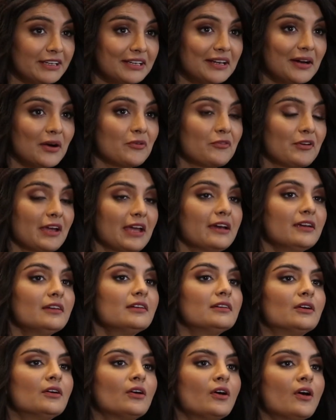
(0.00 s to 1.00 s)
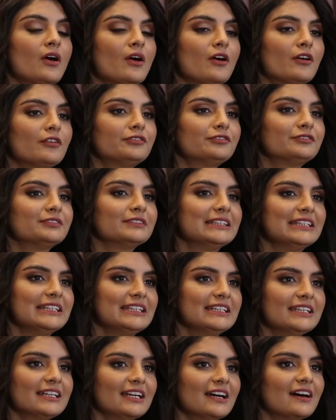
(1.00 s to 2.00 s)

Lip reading: very aware of the